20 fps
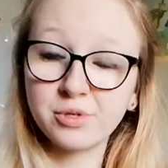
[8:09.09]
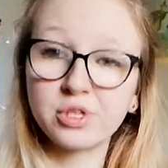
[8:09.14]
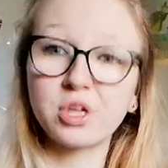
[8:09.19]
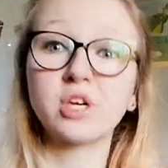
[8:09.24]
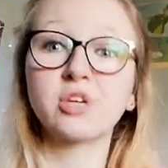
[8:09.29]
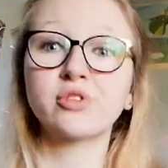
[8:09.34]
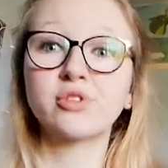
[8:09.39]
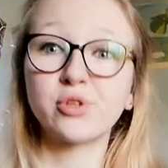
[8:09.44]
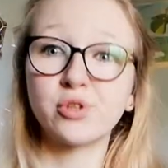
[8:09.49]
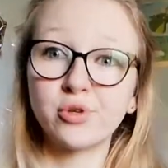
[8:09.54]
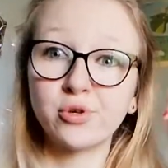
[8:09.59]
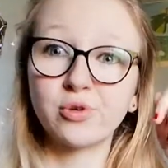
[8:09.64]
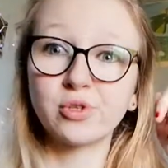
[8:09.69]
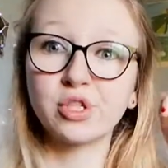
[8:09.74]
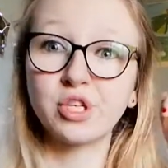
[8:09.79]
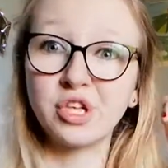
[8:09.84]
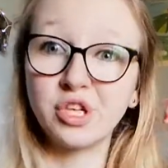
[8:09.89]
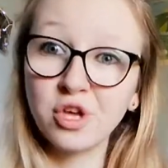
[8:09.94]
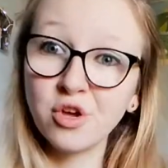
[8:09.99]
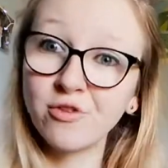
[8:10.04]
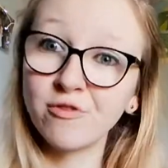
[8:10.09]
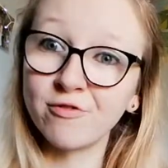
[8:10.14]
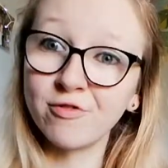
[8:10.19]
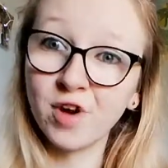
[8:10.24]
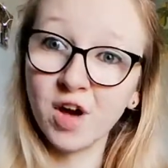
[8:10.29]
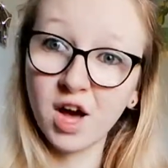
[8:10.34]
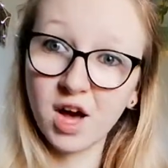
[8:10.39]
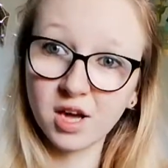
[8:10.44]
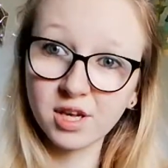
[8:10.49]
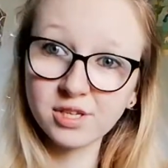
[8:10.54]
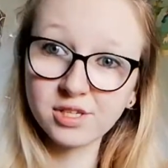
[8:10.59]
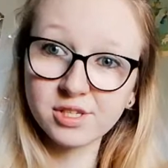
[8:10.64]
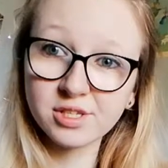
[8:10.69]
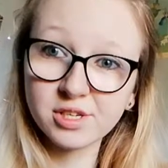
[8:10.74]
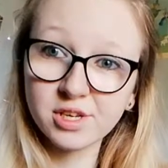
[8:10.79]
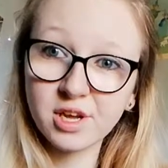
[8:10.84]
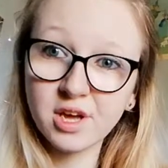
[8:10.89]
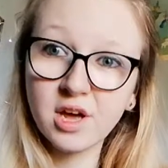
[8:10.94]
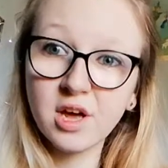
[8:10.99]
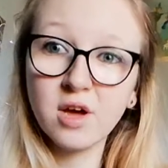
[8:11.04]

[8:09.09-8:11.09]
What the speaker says: starts to talk to you first,